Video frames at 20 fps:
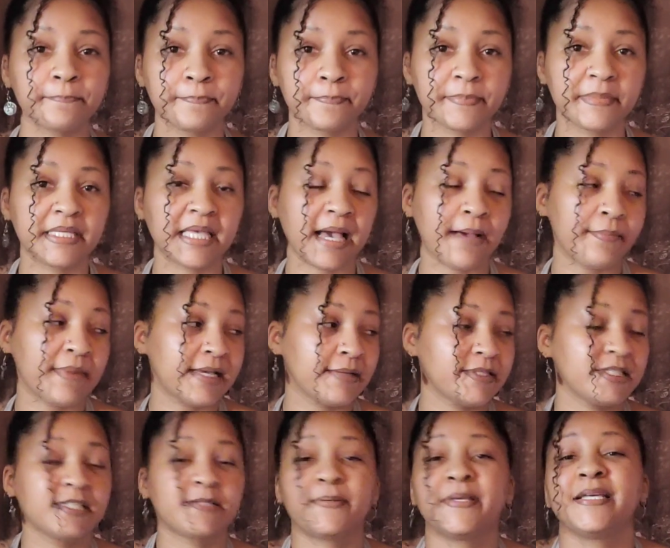Yeah, I might
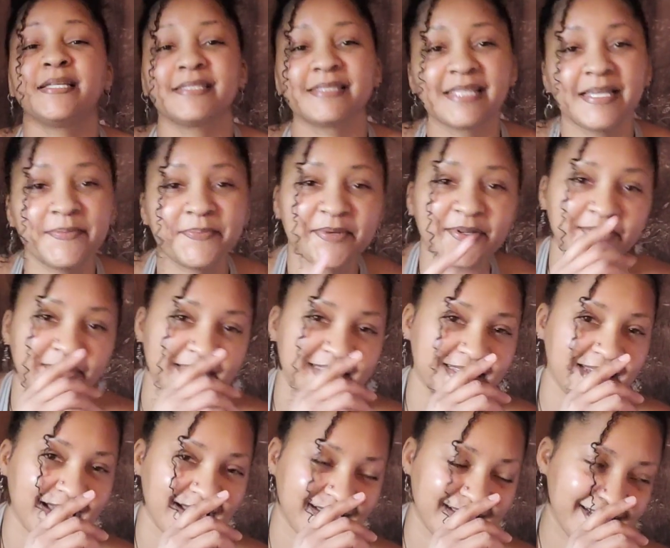just be sleeping with
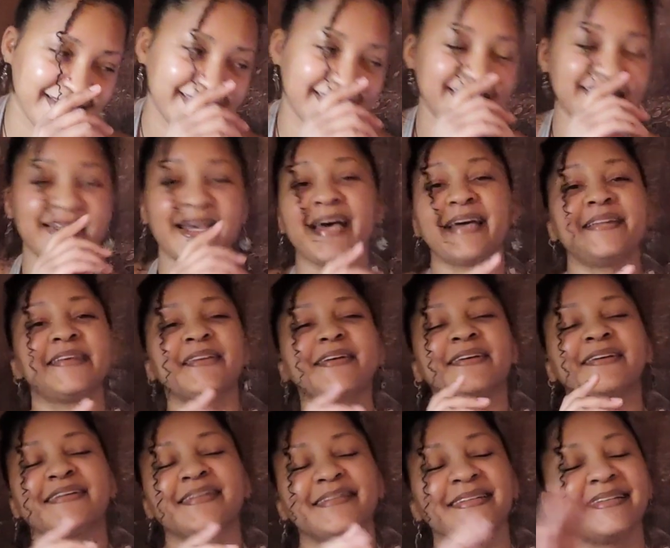your cousins. I
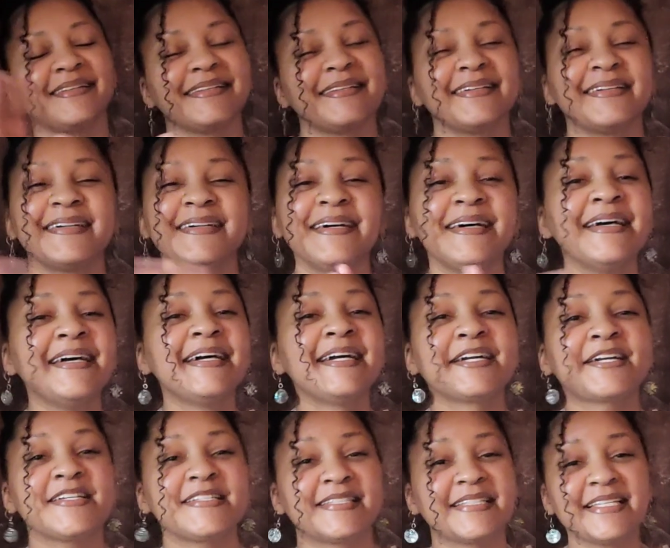don't,
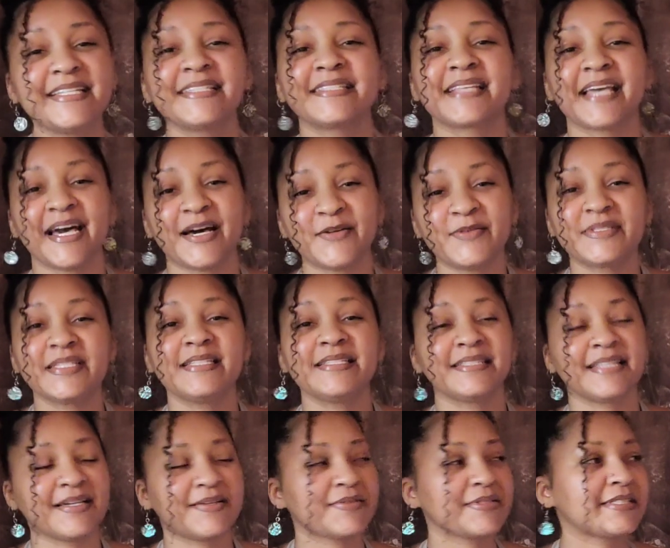because these counties
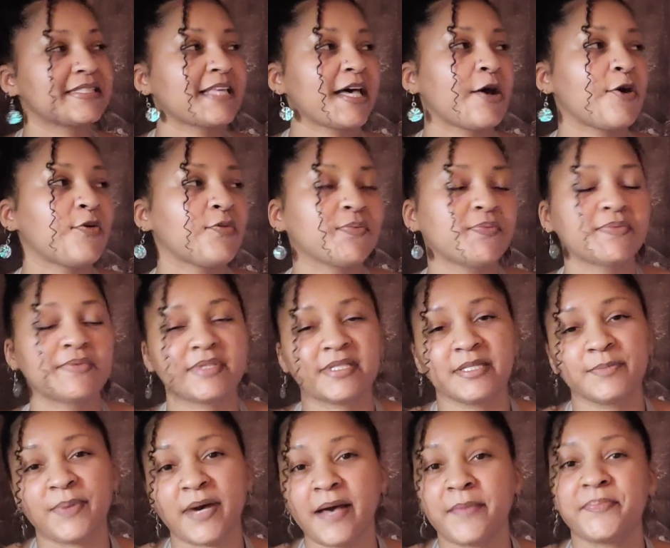down south,
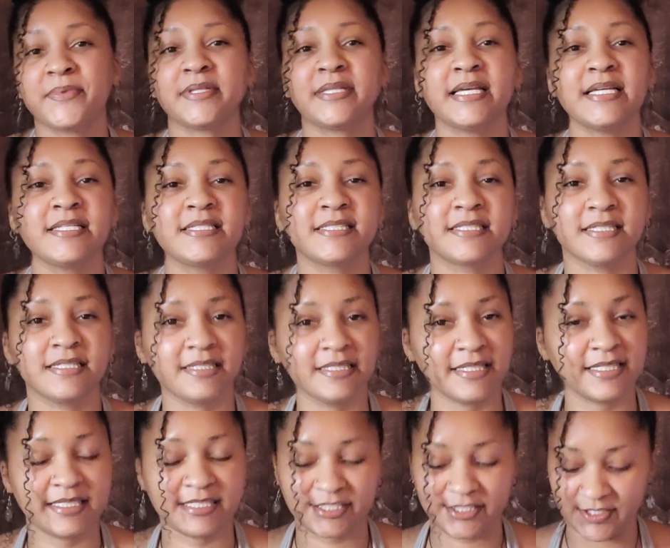the population
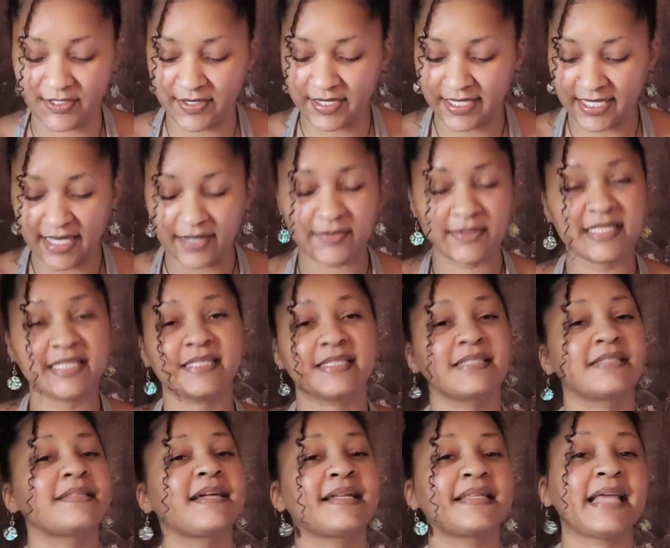in certain counties
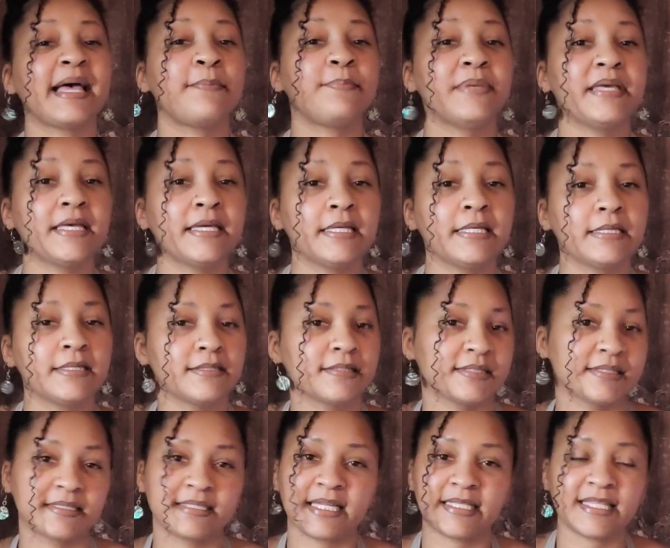is not that big.
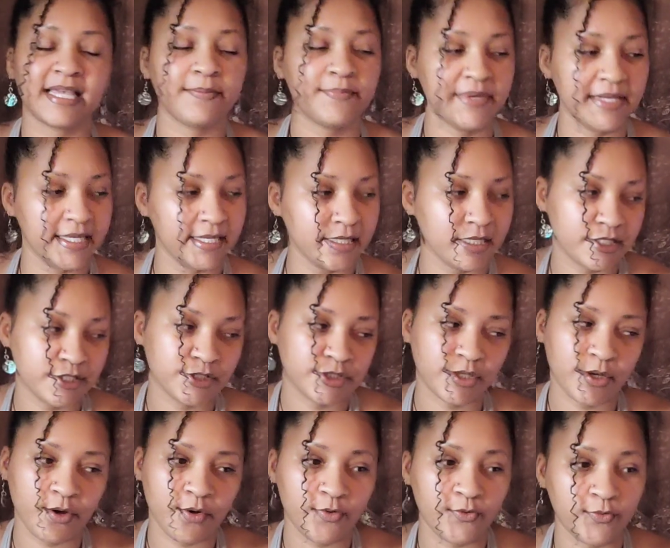It's not that big.
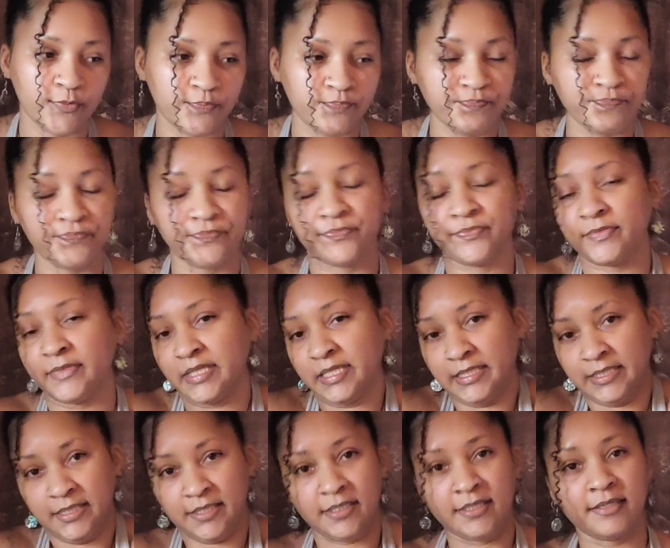So
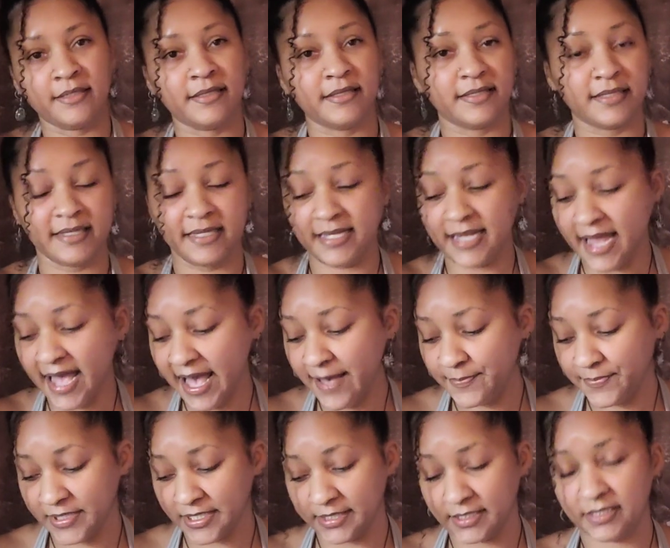it
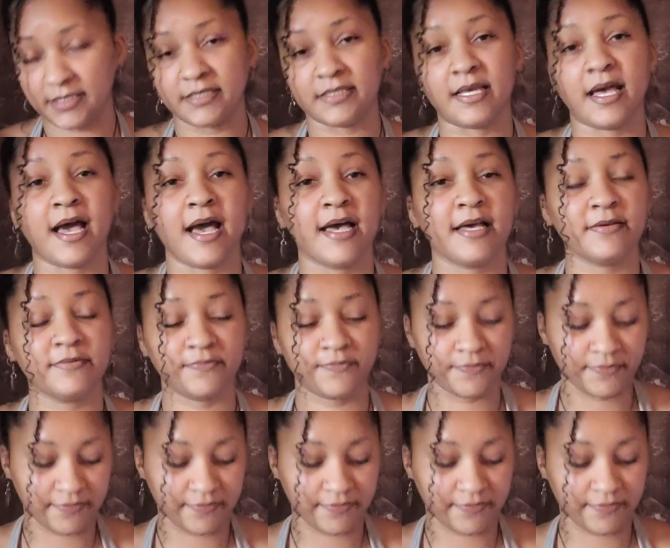happens. I